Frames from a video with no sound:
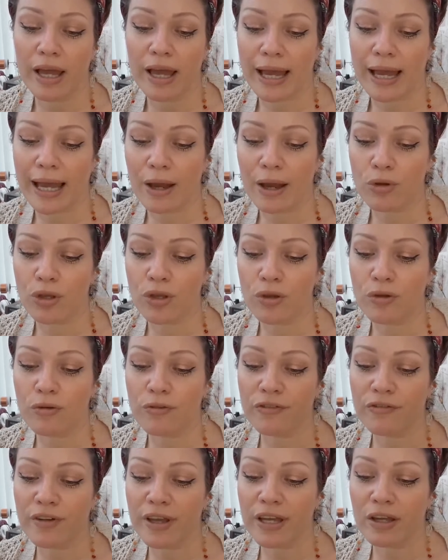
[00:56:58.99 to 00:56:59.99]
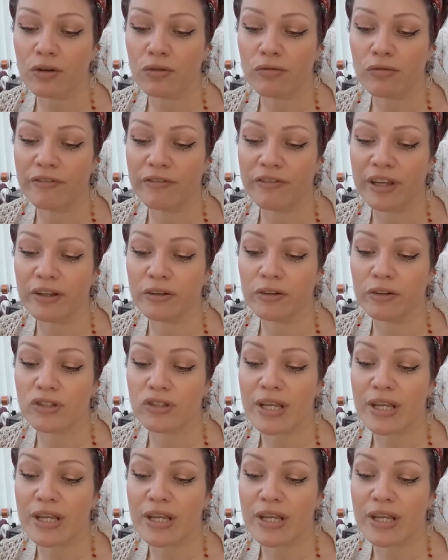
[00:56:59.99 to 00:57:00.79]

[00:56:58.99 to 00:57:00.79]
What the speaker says: How you feel reveals